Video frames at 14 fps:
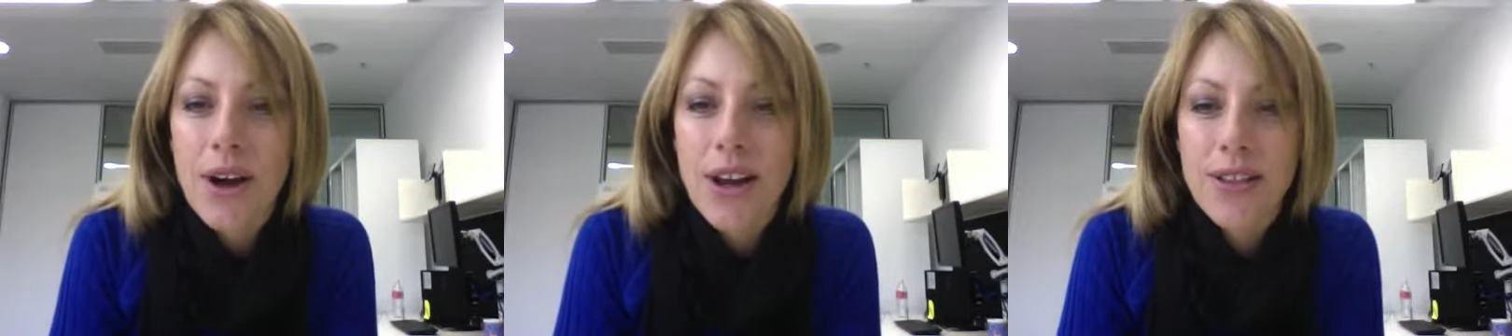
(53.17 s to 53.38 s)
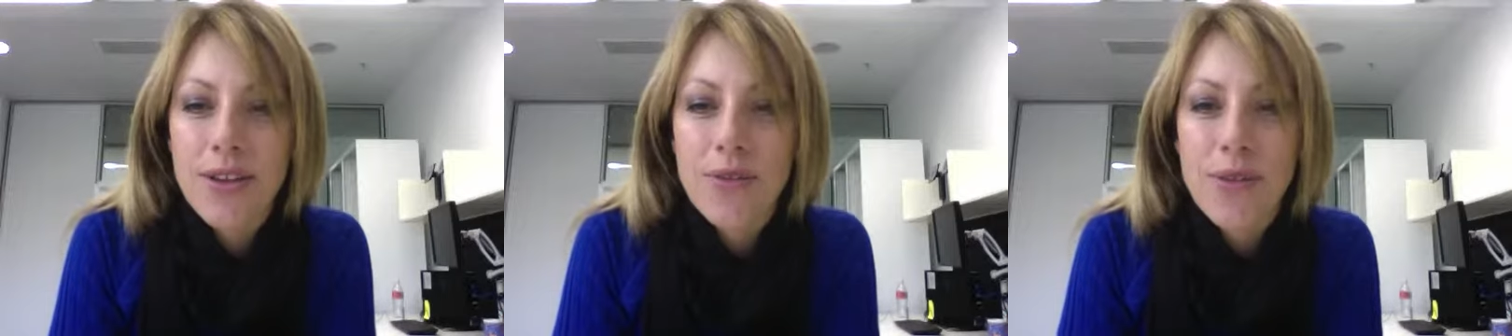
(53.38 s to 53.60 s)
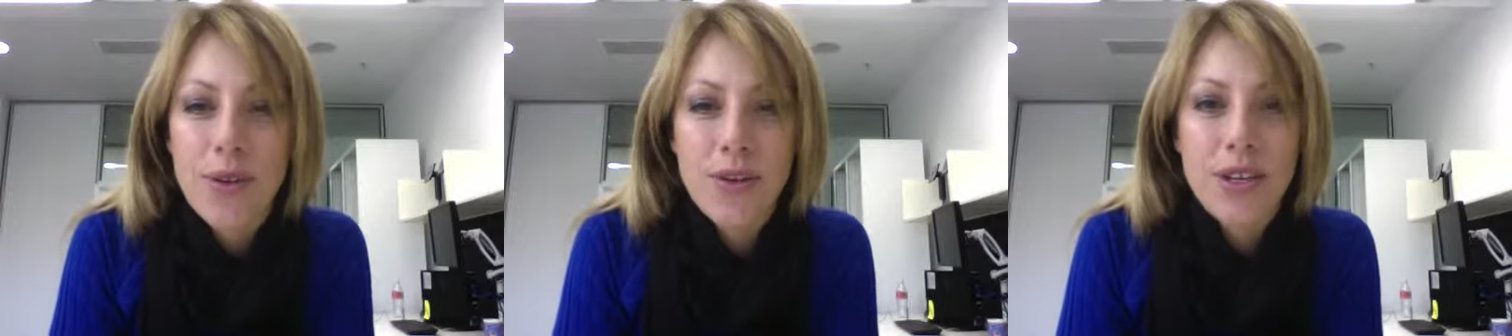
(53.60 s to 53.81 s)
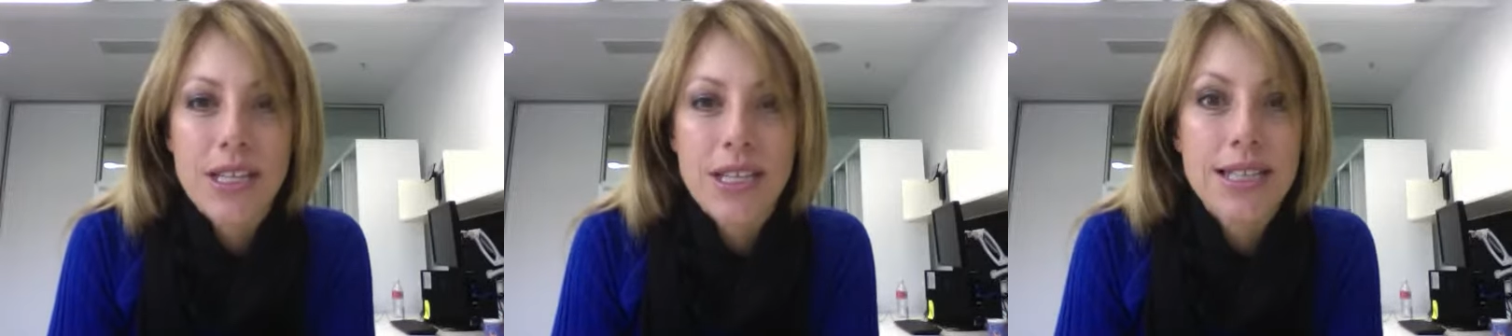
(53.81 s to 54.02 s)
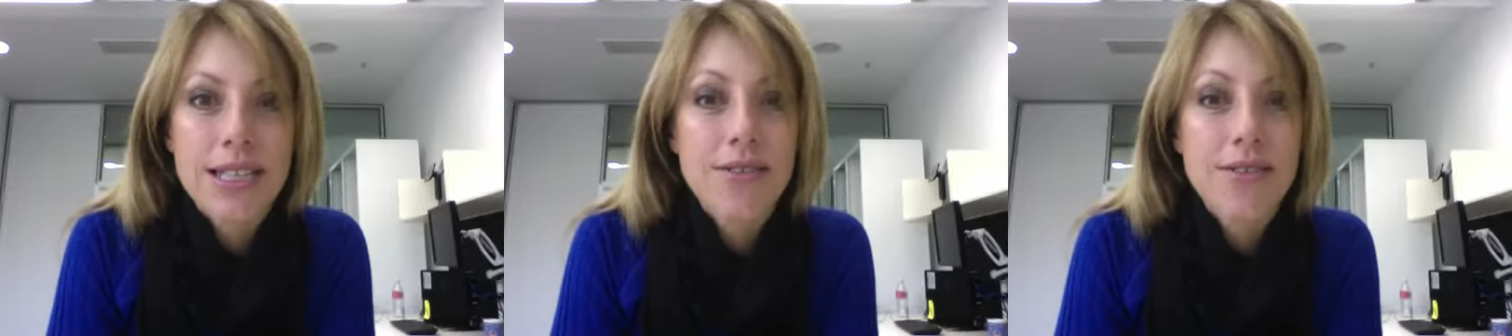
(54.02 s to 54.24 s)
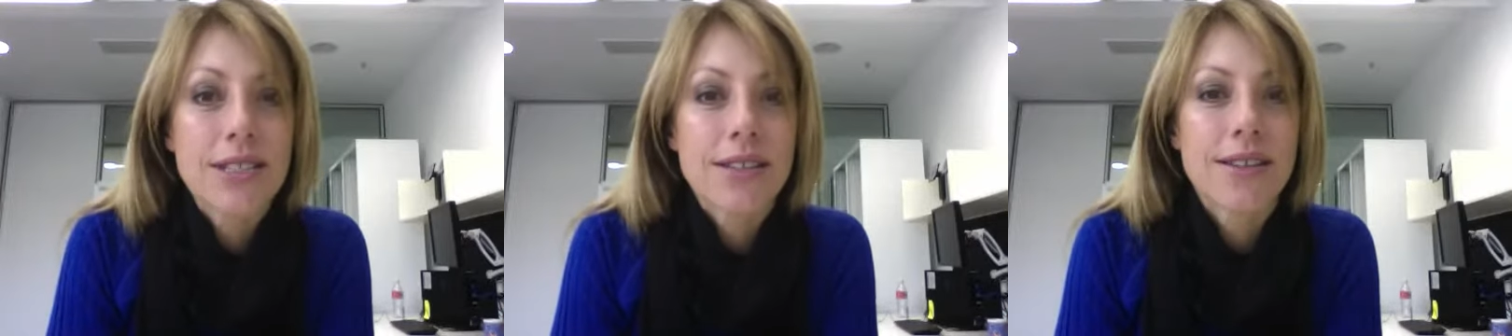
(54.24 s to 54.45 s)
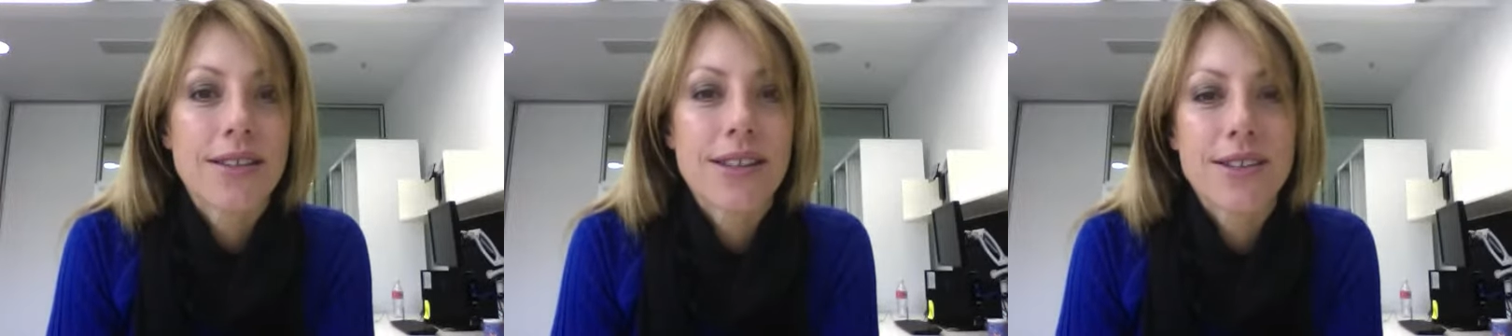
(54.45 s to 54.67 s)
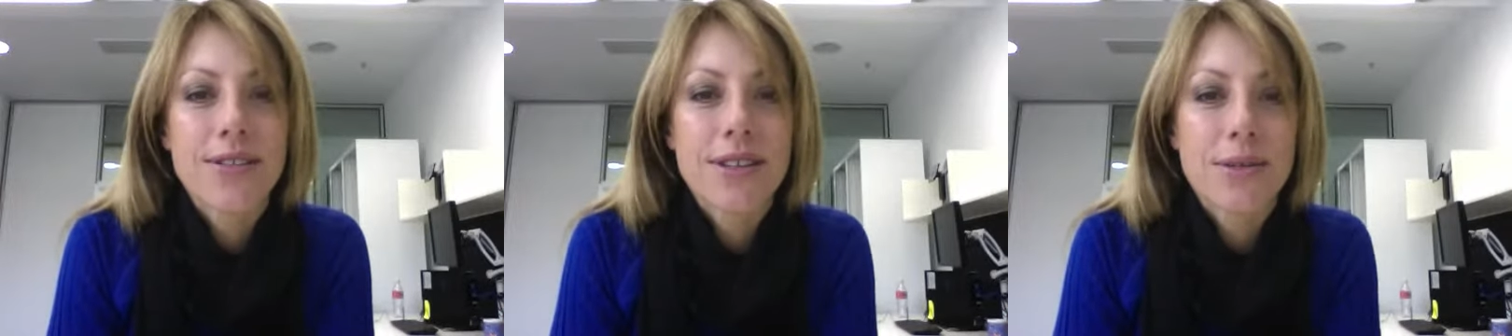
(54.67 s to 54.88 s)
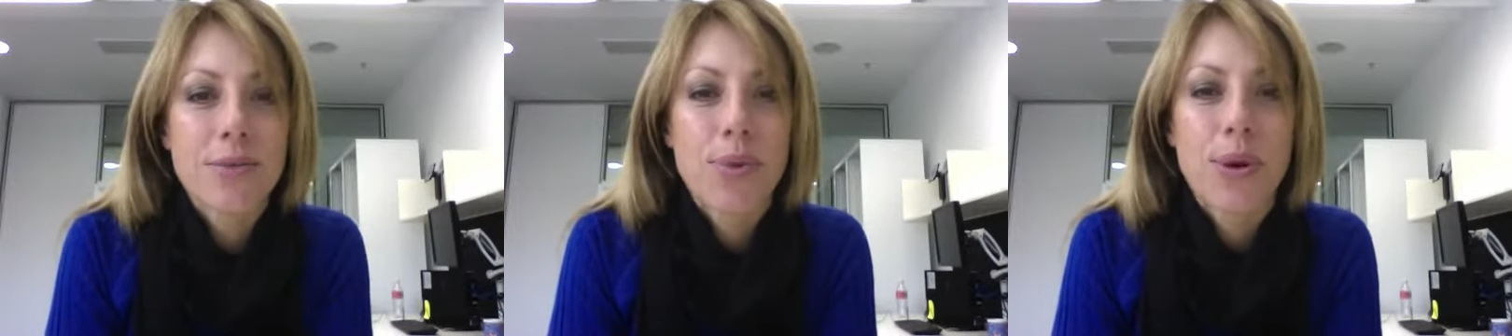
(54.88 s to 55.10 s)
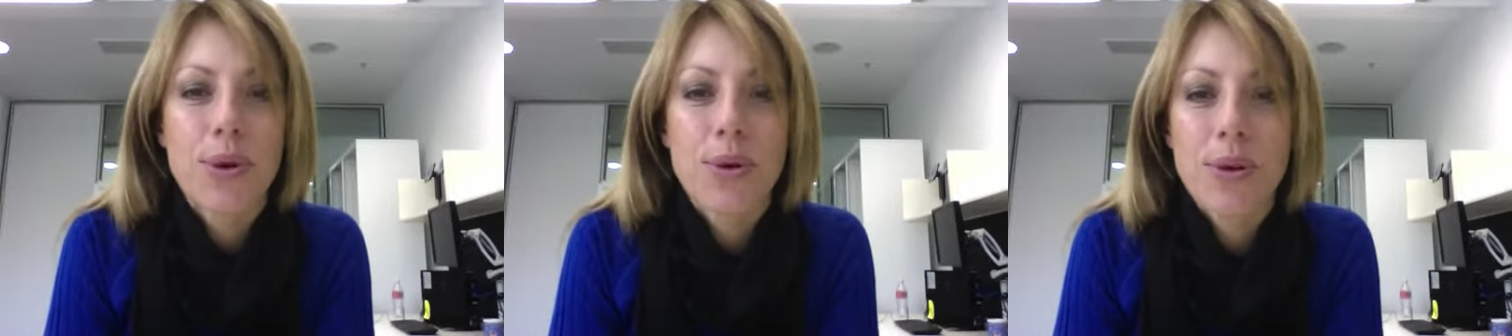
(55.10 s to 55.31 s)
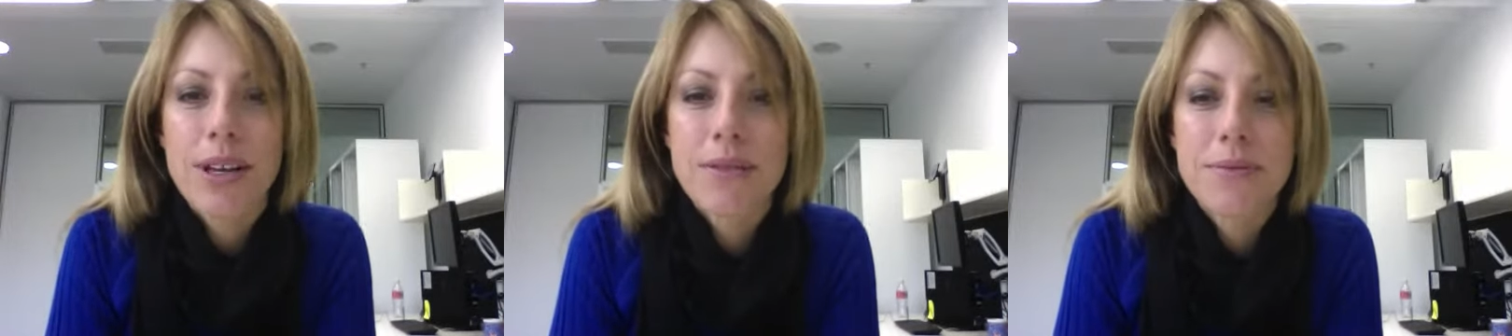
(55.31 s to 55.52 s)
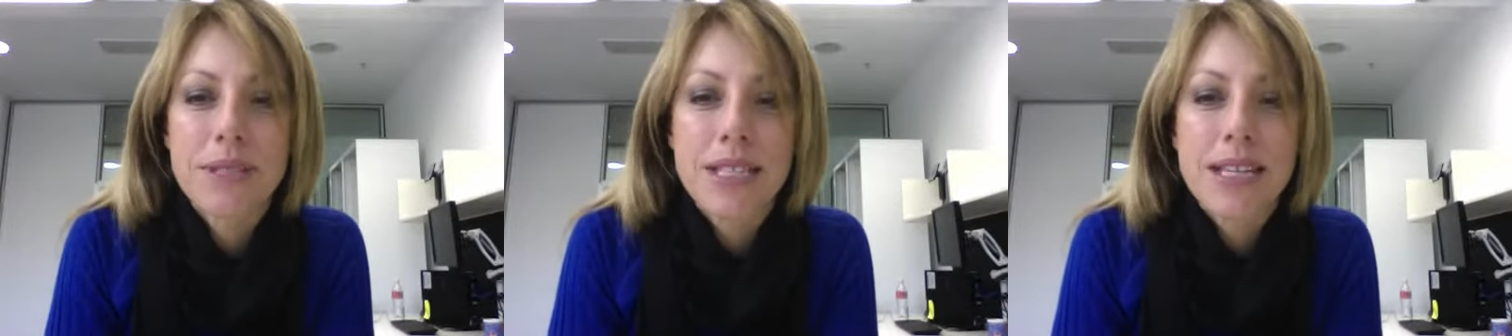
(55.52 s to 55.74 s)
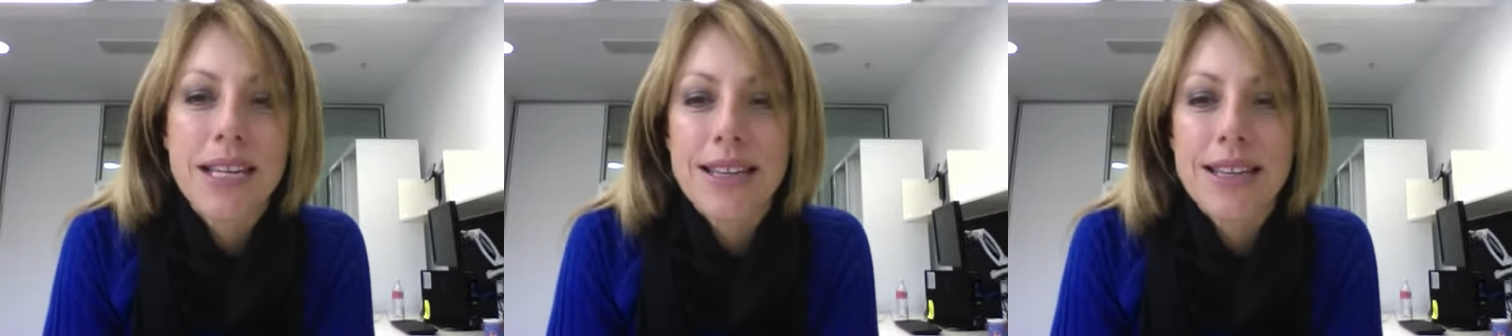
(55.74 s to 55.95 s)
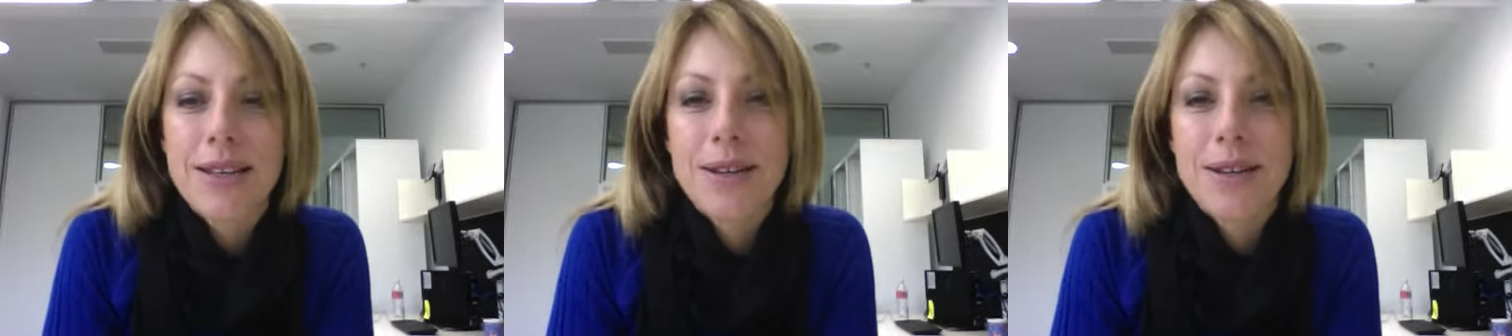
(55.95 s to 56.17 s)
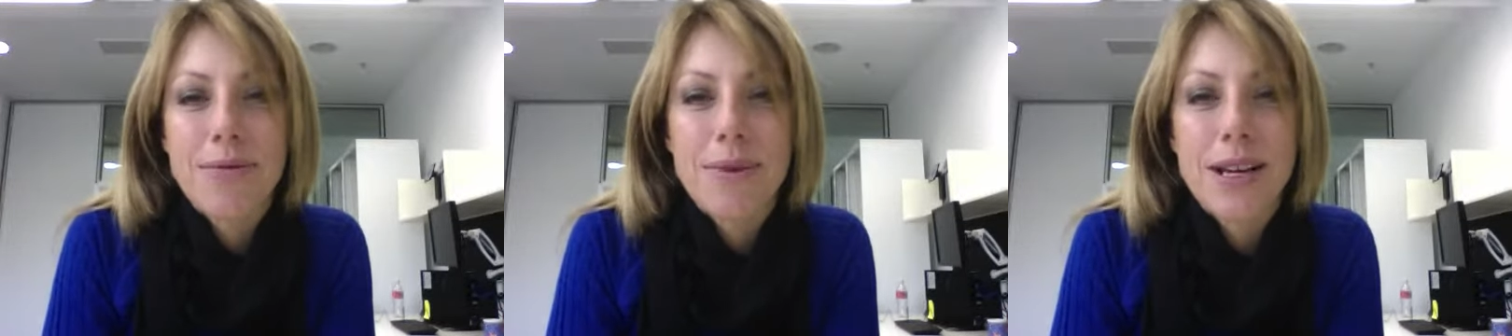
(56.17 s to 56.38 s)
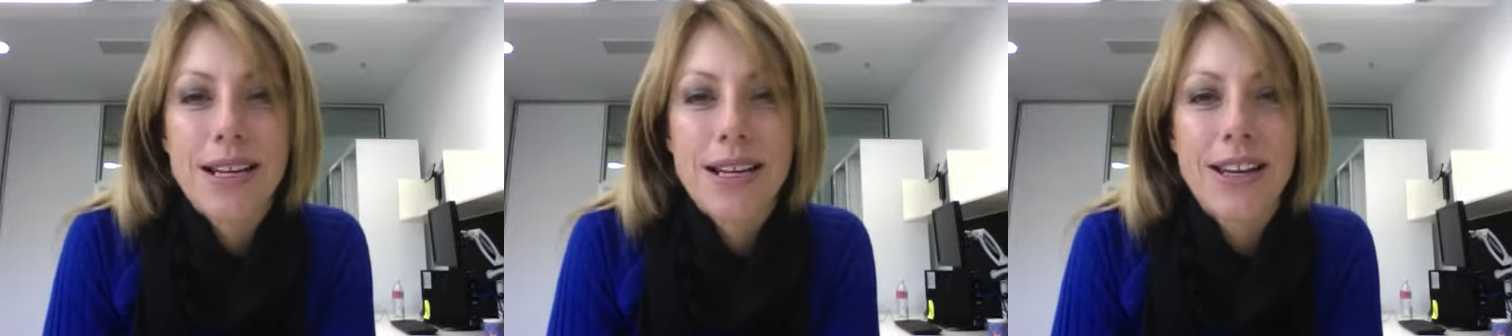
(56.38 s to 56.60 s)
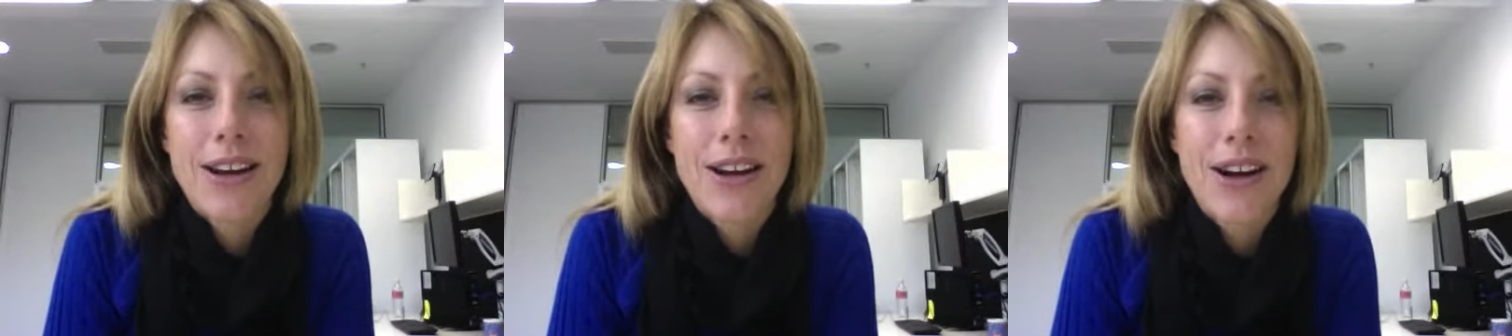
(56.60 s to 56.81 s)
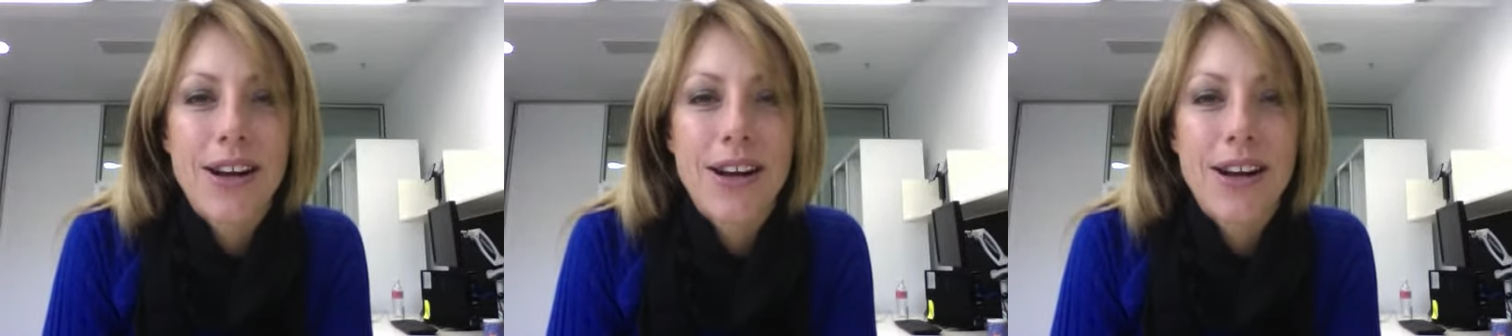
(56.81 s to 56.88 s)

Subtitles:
in the focus. There are some programs that are run,